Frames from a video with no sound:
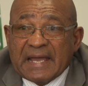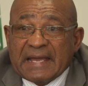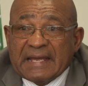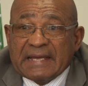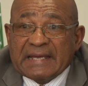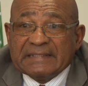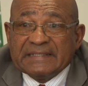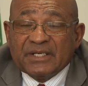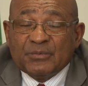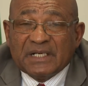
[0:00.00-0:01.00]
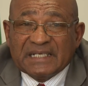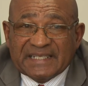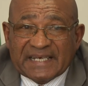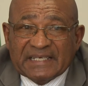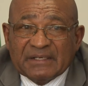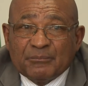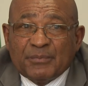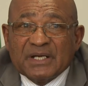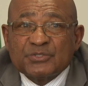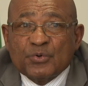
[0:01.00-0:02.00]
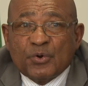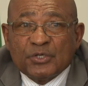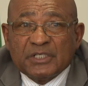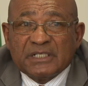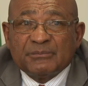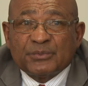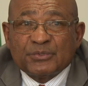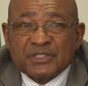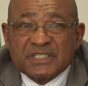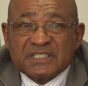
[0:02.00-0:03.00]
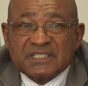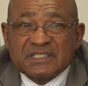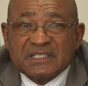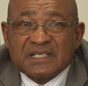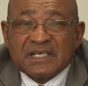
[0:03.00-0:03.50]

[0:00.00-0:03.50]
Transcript: They will then pass on the proceeds